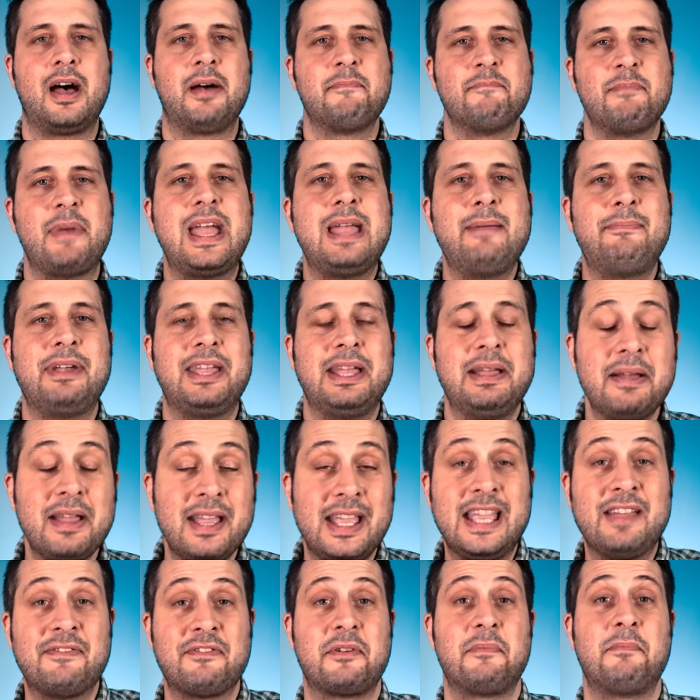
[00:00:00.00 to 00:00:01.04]
maybe
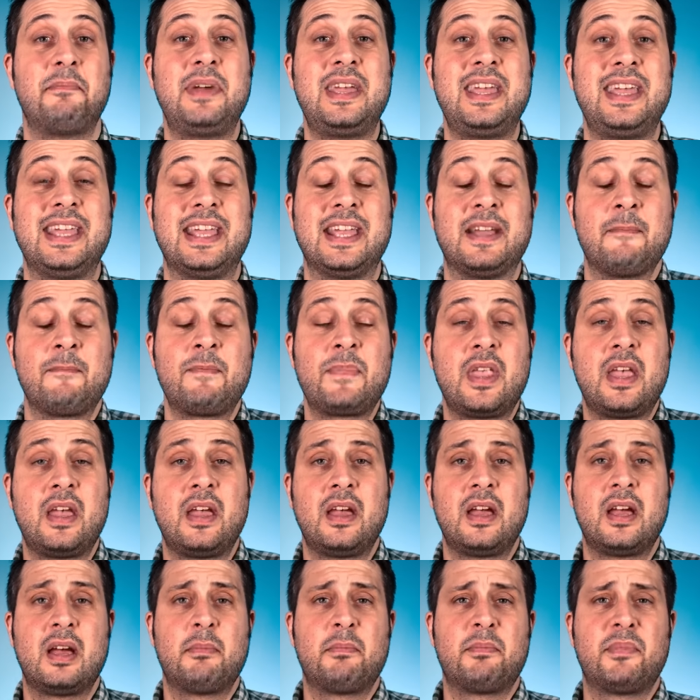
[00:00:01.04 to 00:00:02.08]
even me.
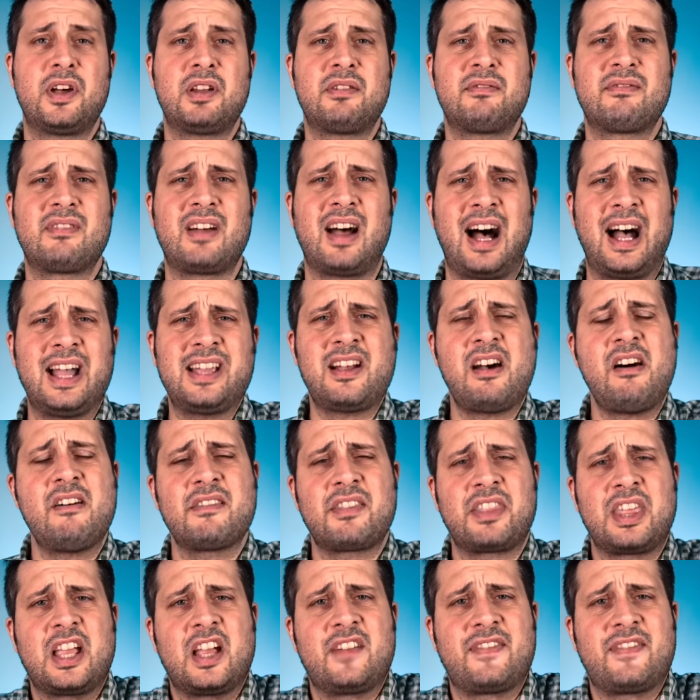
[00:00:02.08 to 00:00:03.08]
But I can't think